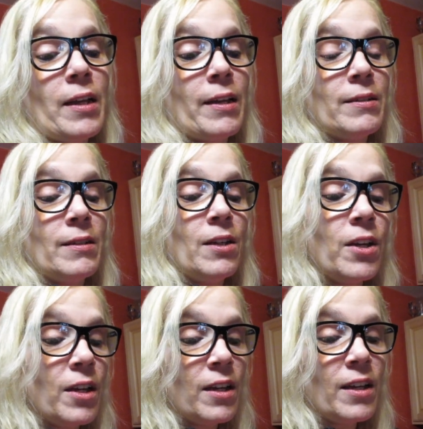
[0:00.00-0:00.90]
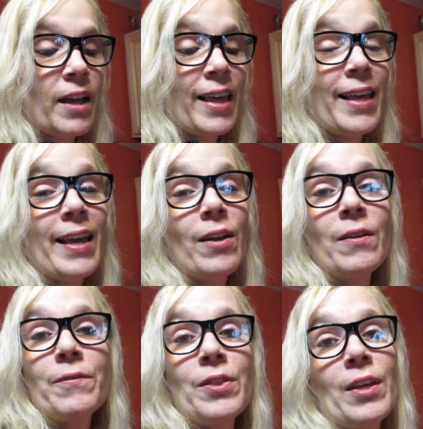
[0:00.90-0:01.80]
And I can get
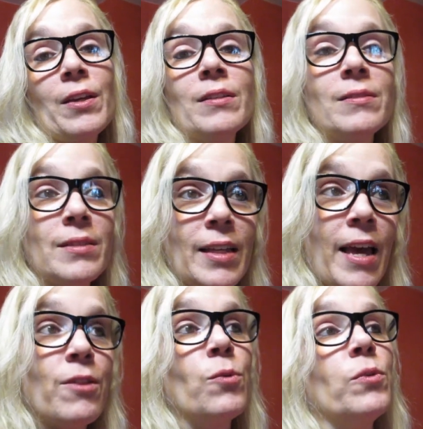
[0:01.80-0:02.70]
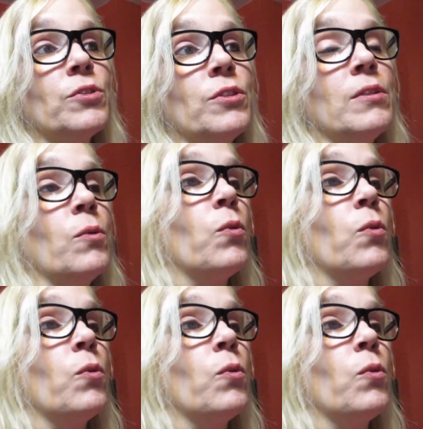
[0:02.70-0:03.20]
everything together while she's at